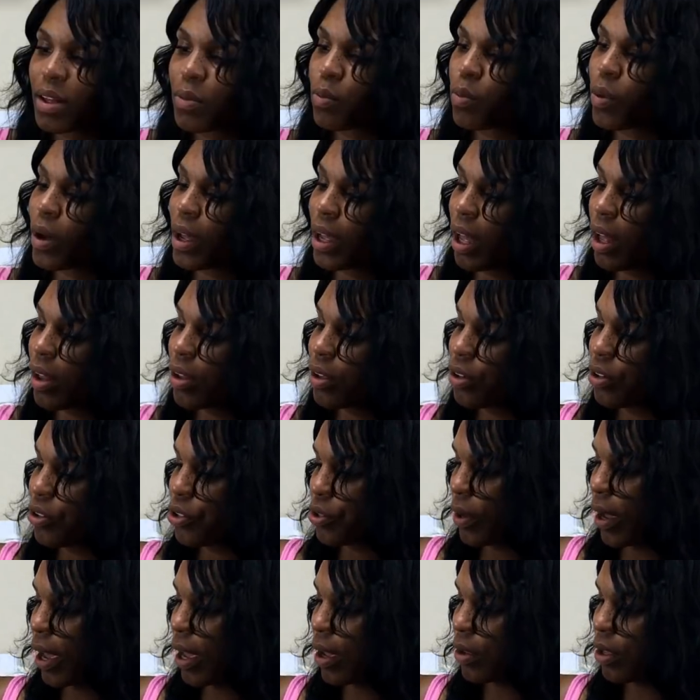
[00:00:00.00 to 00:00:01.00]
What color
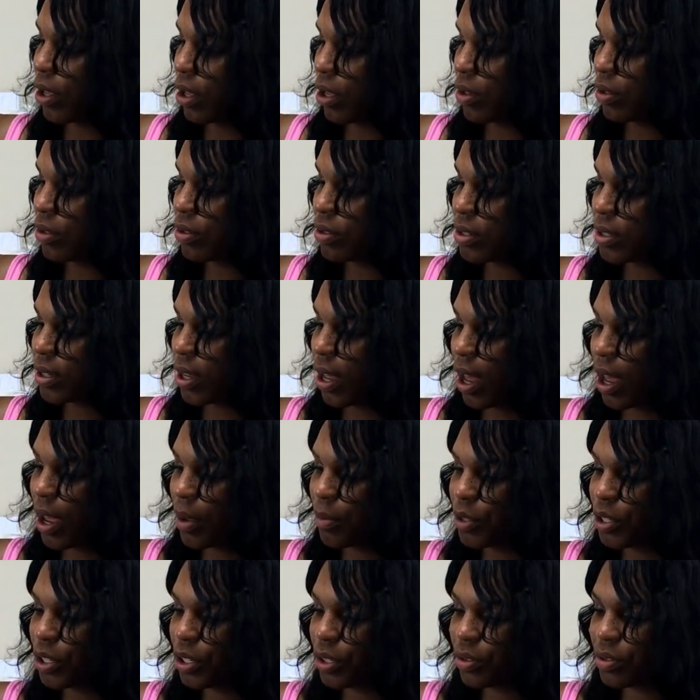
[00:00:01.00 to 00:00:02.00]
do I use?
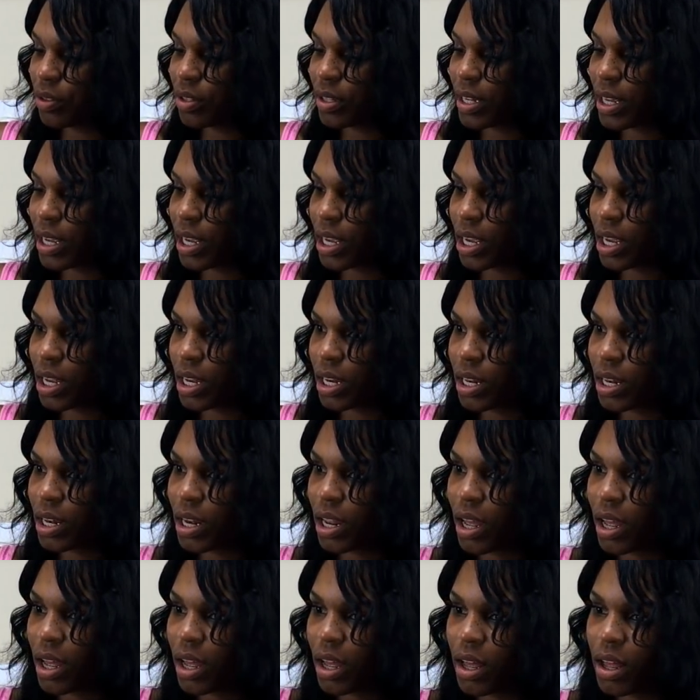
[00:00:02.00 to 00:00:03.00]
I'm using
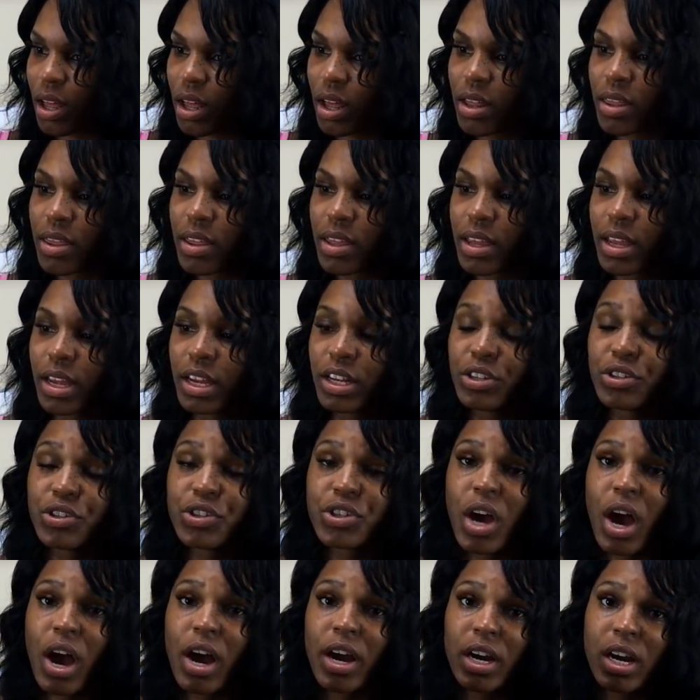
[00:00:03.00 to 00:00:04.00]
the
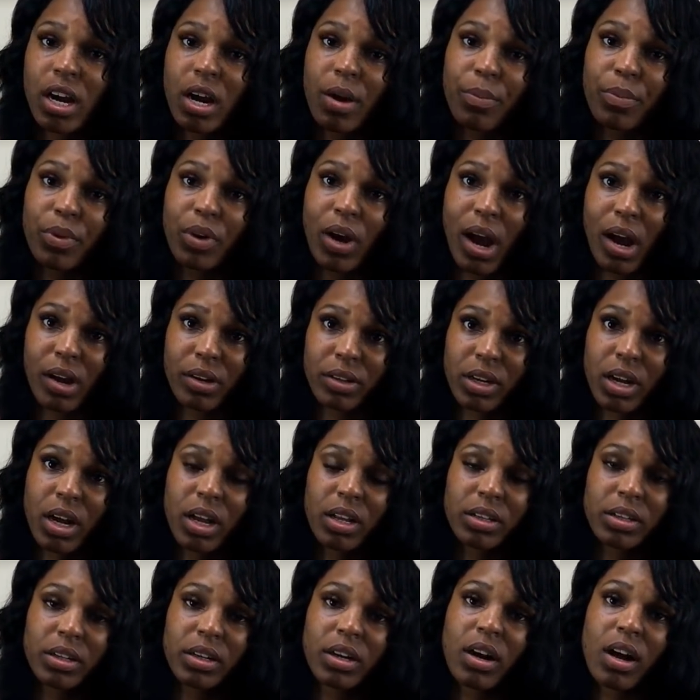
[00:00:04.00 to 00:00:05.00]
dark brown
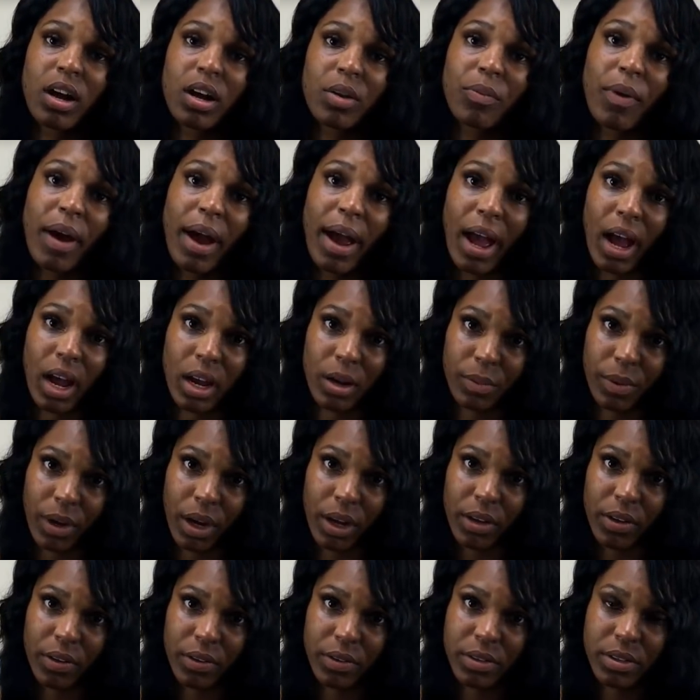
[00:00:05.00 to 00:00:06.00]
color on my
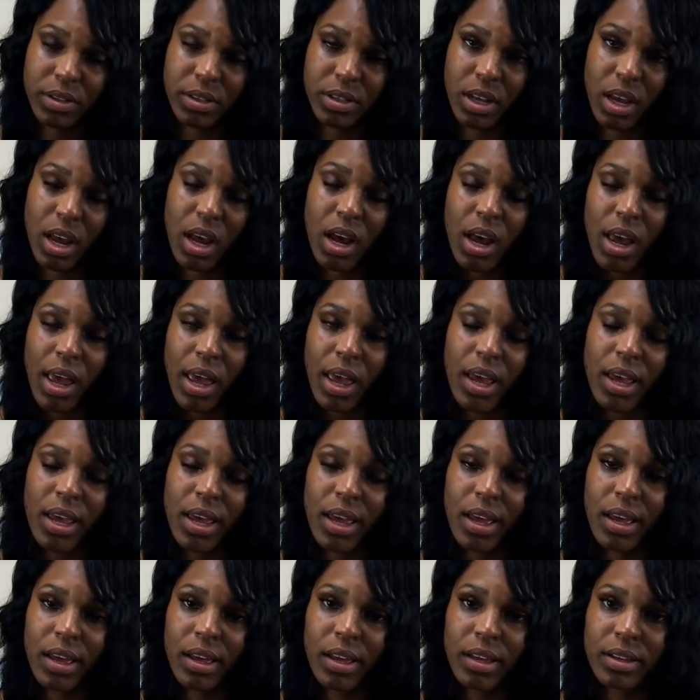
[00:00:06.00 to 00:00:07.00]
eyebrows,
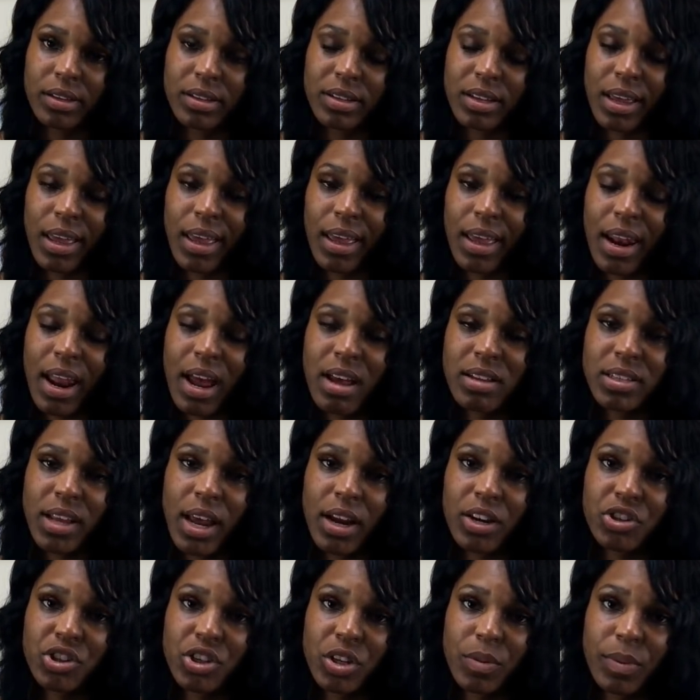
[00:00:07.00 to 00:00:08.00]
and it has
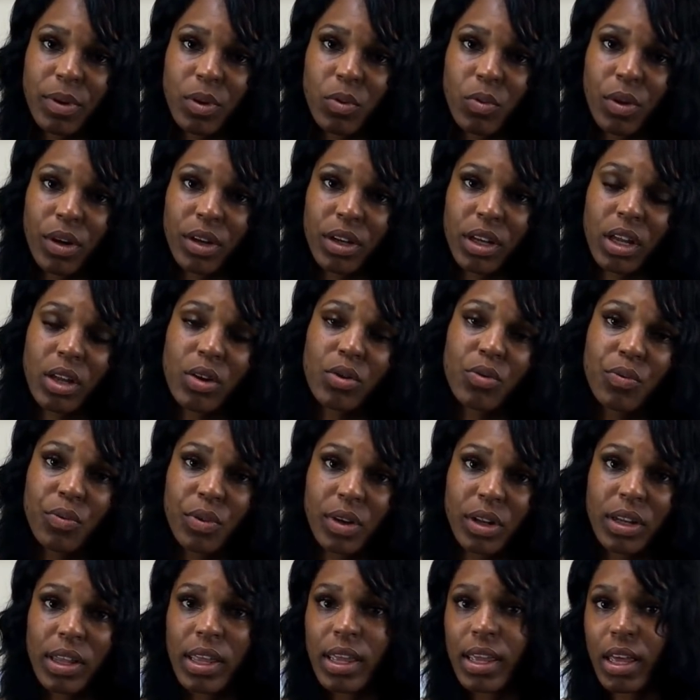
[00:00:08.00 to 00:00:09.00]
actually been working
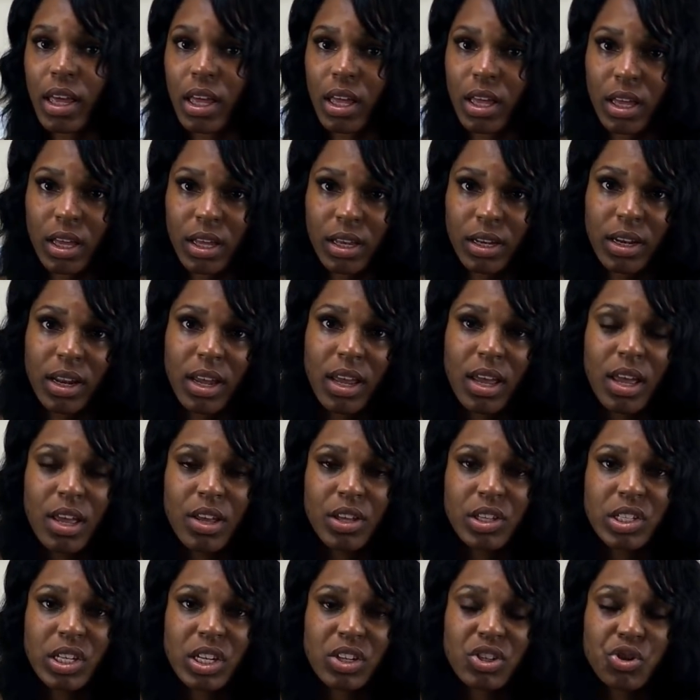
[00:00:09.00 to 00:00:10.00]
really good.
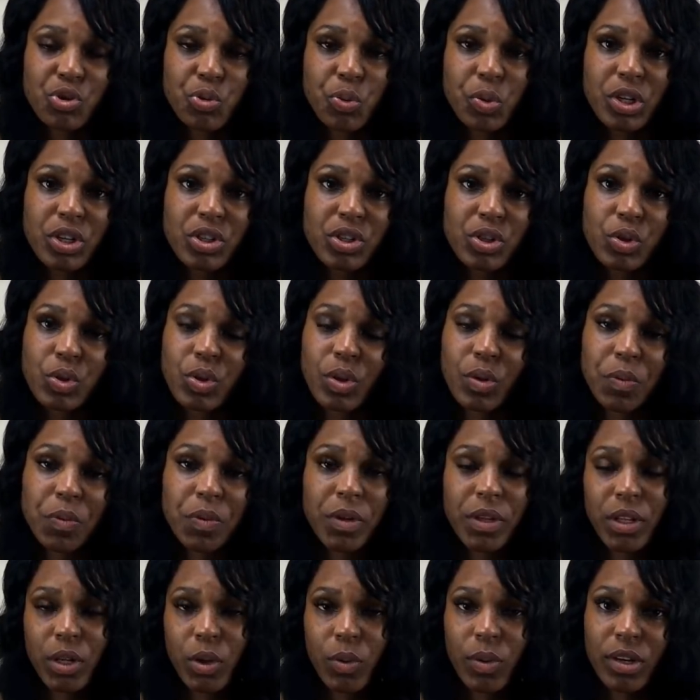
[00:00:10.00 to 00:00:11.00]
So I just wanted to do a
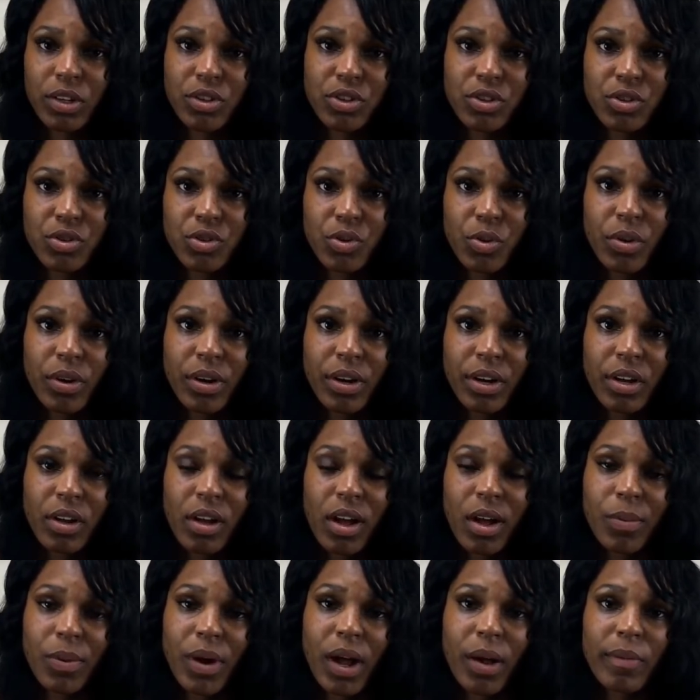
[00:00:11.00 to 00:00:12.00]
really quick tutorial.
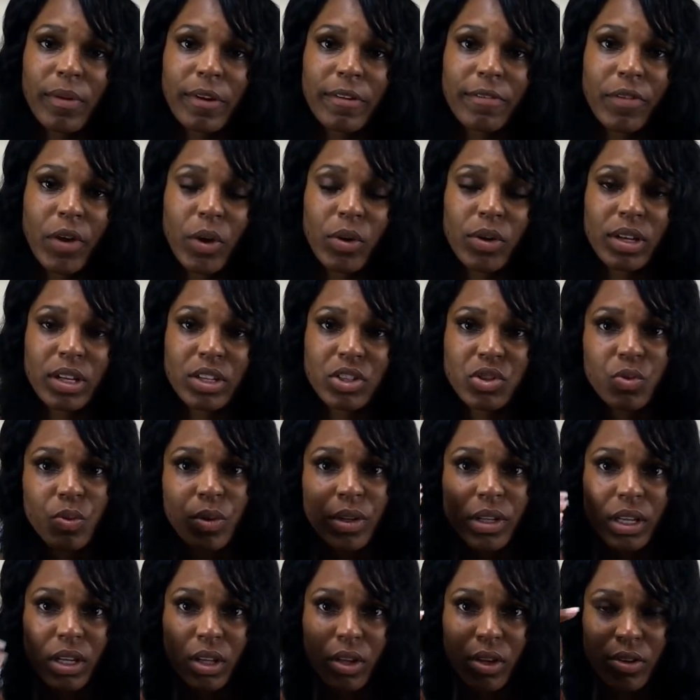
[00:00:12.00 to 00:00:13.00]
I'll probably focus
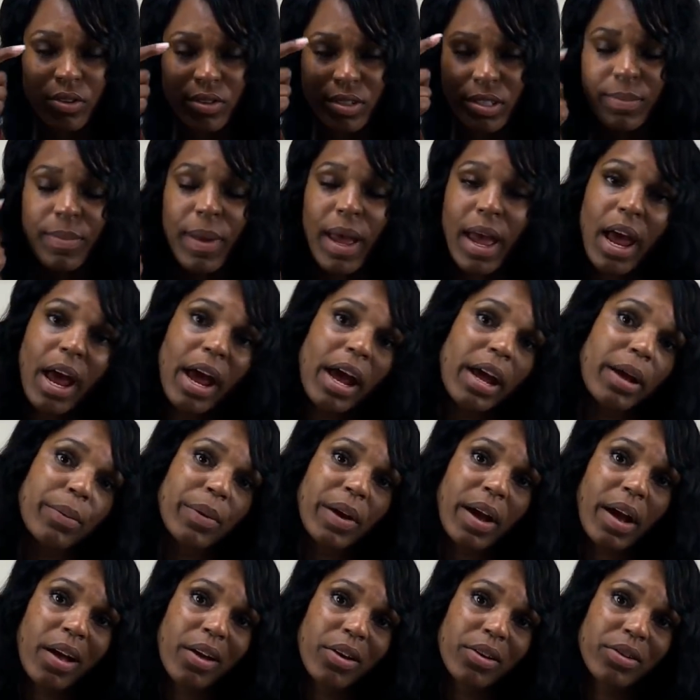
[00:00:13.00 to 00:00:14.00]
really close to my
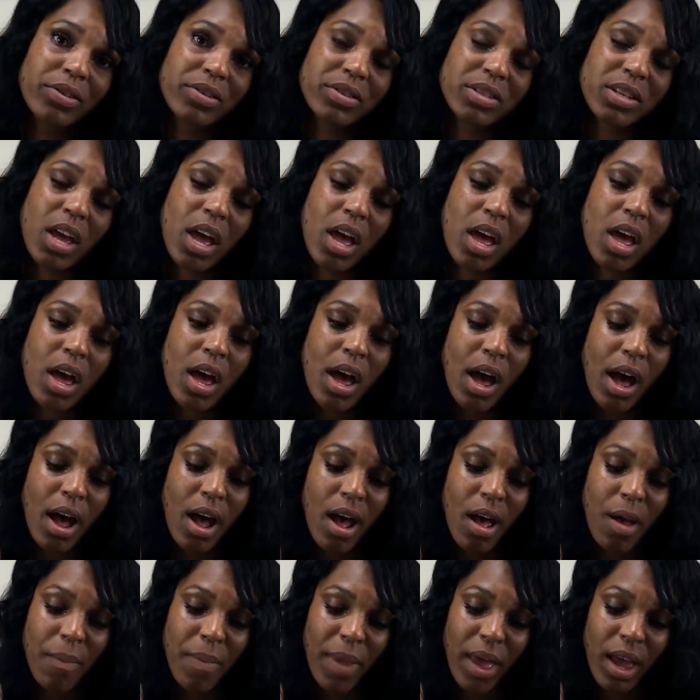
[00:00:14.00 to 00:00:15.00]
eyebrows.
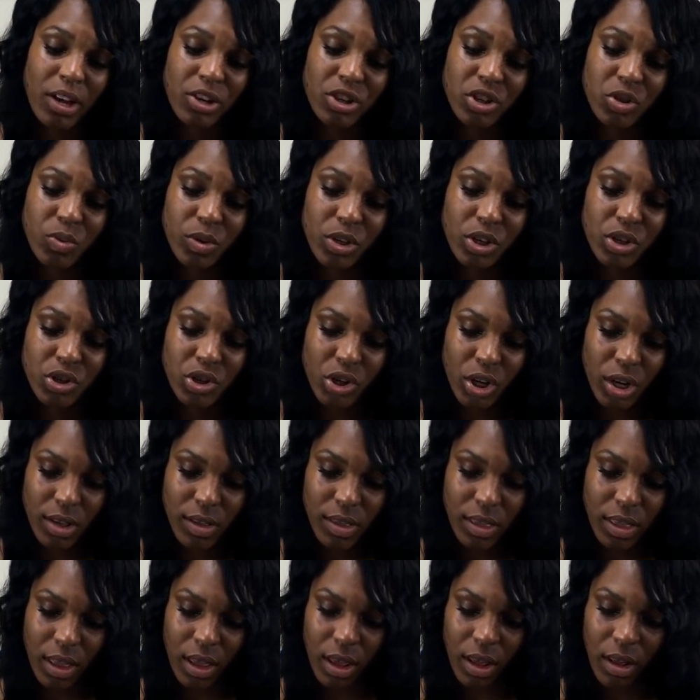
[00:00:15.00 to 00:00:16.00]
I just want to show
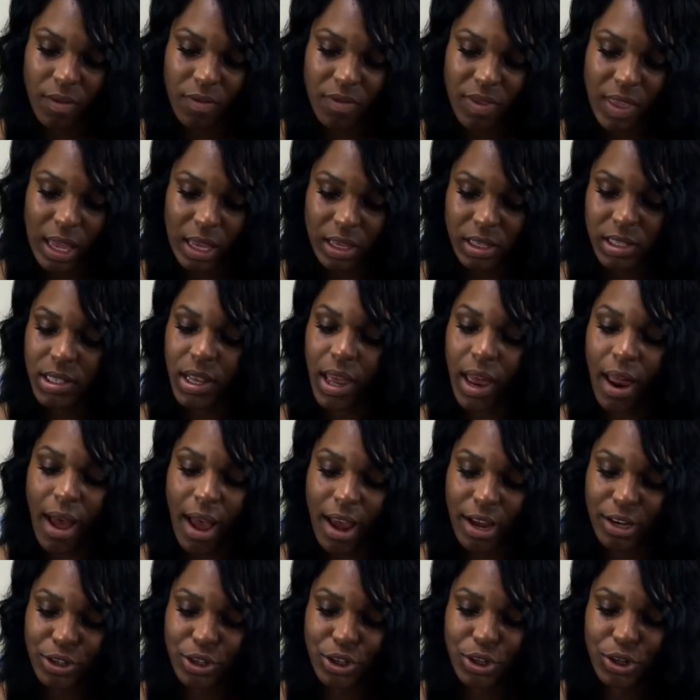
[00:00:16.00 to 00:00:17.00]
you the things that
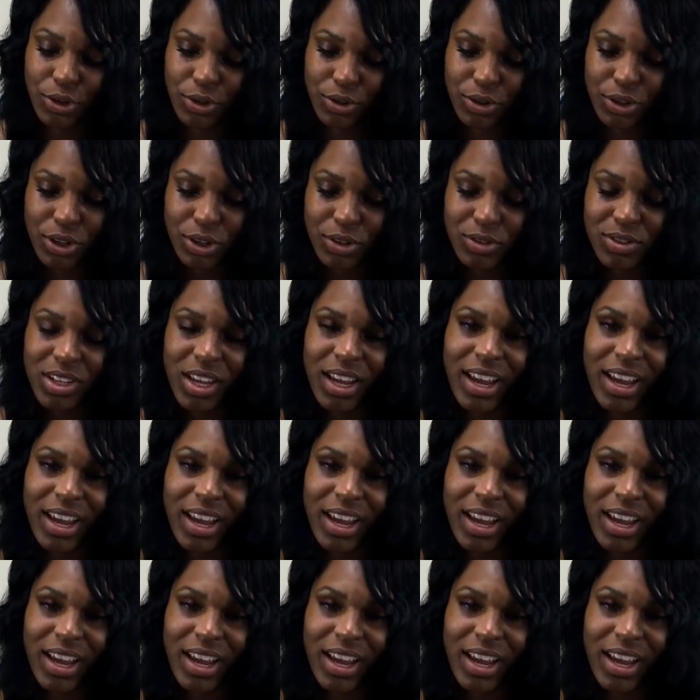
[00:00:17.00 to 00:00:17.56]
I do use.